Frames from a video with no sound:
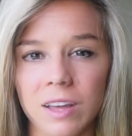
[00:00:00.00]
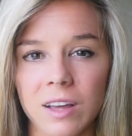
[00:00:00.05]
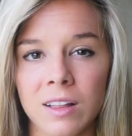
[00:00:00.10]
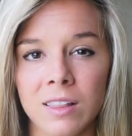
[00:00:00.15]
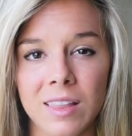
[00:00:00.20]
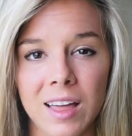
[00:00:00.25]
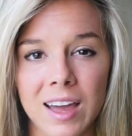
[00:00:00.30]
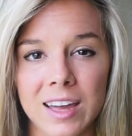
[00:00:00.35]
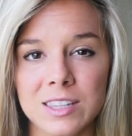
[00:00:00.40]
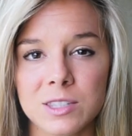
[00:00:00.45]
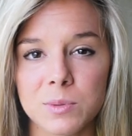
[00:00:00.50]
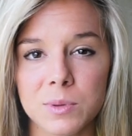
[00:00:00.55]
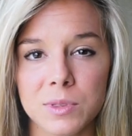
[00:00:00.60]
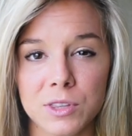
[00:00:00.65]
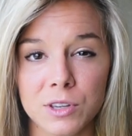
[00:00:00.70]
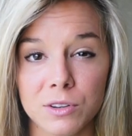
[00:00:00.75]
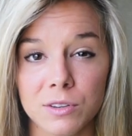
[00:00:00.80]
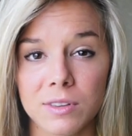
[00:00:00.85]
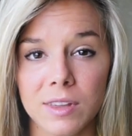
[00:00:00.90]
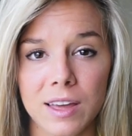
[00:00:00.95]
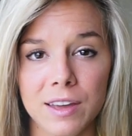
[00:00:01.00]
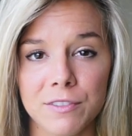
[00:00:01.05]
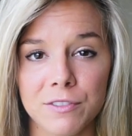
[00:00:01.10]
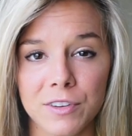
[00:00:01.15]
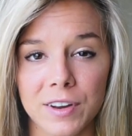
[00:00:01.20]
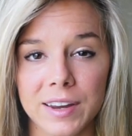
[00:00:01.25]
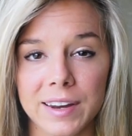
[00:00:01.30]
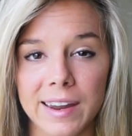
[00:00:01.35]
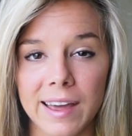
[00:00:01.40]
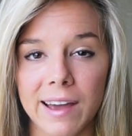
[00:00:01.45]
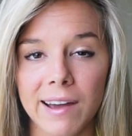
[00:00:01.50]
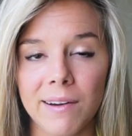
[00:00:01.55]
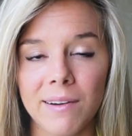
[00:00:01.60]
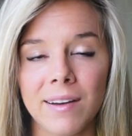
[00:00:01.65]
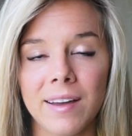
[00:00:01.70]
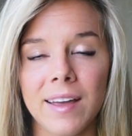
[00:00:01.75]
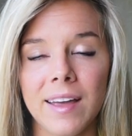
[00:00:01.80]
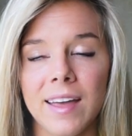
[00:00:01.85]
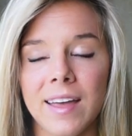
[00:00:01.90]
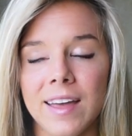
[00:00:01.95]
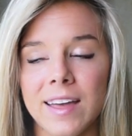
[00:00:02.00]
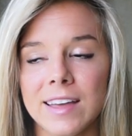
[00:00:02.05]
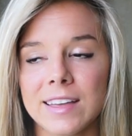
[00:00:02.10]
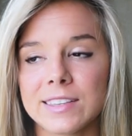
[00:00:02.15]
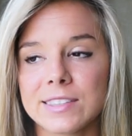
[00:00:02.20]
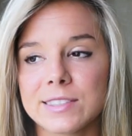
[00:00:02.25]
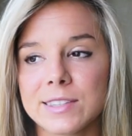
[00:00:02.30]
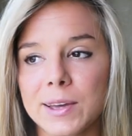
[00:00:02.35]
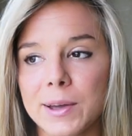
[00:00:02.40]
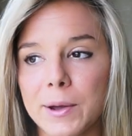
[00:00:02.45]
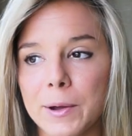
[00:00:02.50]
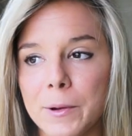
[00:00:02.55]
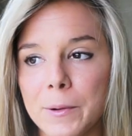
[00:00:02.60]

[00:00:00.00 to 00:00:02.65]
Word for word: aligns with your life right now. So,